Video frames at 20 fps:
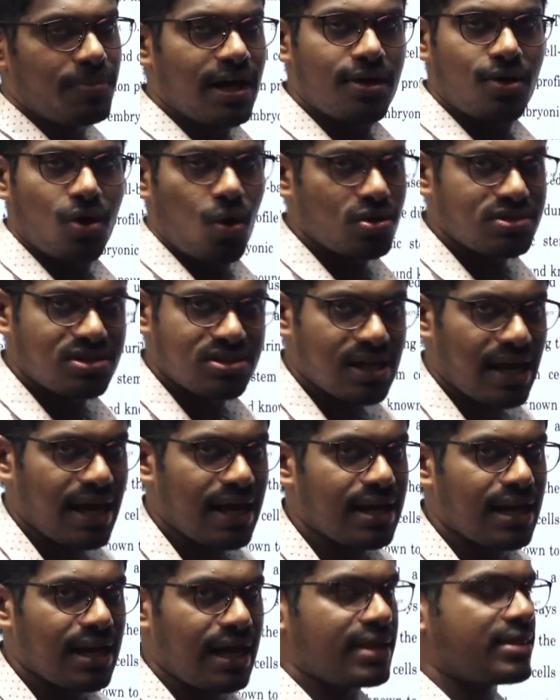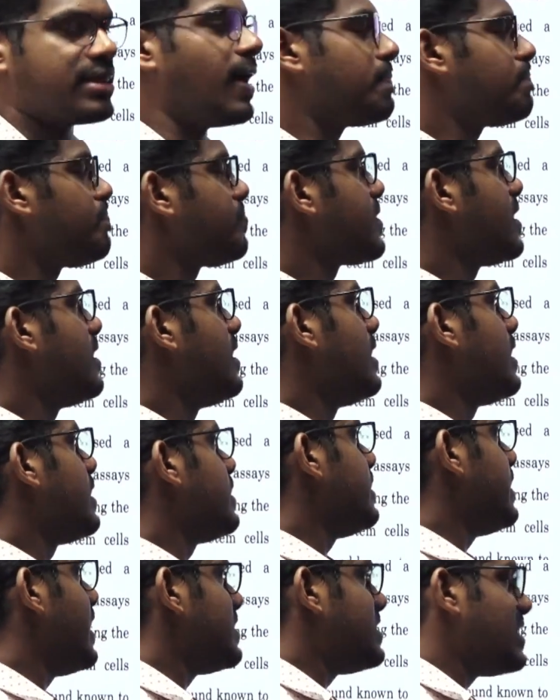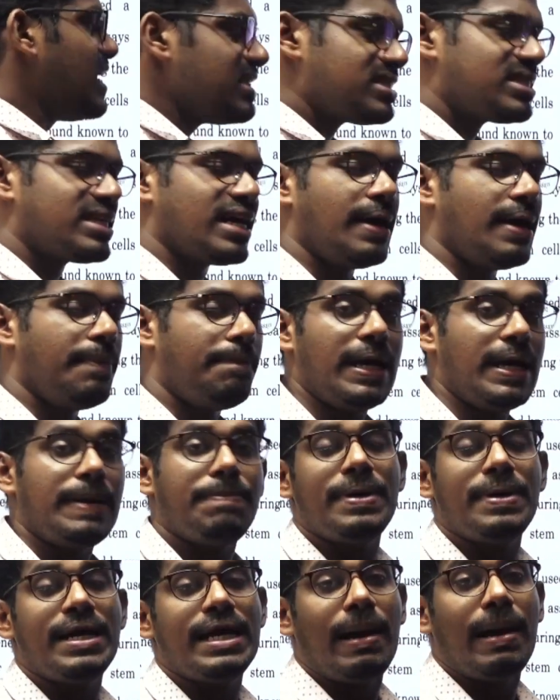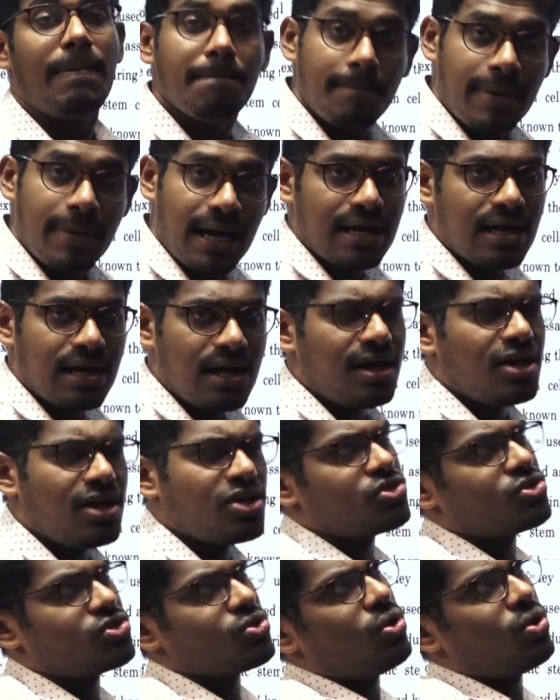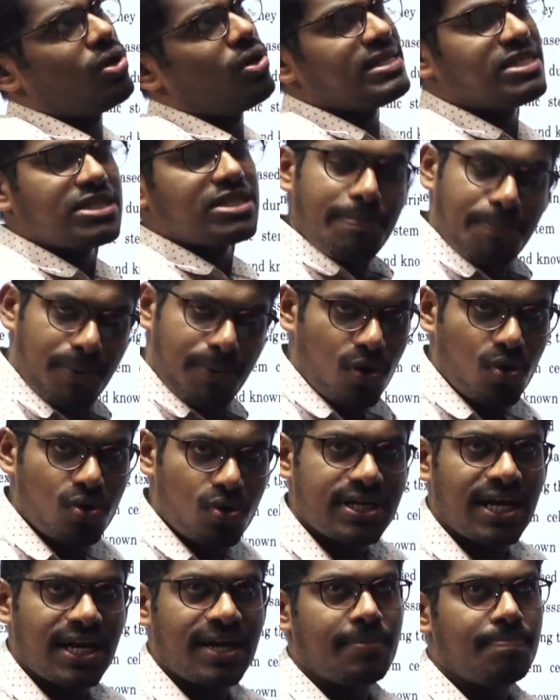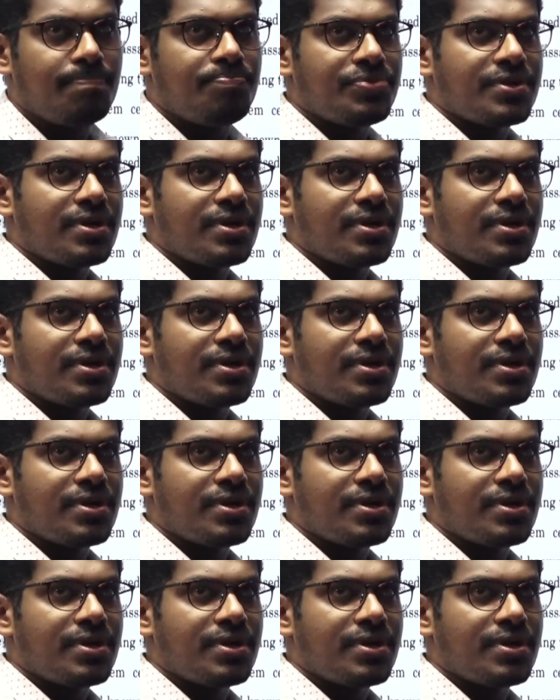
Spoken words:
They are not saying like that. They just say BPA may. So it's a pollutant.